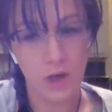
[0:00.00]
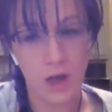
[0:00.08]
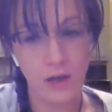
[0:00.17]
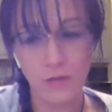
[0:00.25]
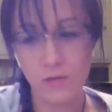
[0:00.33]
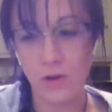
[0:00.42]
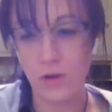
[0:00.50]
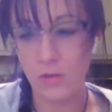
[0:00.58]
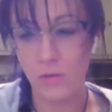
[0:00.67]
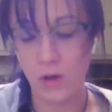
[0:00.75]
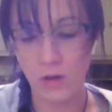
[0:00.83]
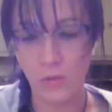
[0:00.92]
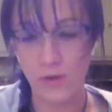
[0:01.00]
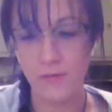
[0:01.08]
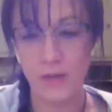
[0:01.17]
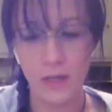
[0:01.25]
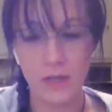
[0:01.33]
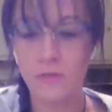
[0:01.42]
I don't know. Are you
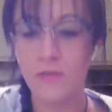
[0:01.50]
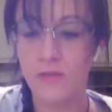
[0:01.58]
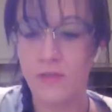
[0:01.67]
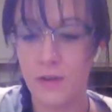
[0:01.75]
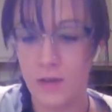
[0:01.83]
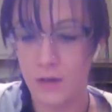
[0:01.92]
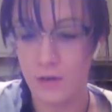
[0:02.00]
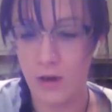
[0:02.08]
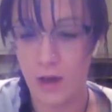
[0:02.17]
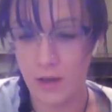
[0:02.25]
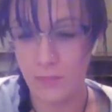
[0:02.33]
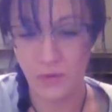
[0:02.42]
even interested in your high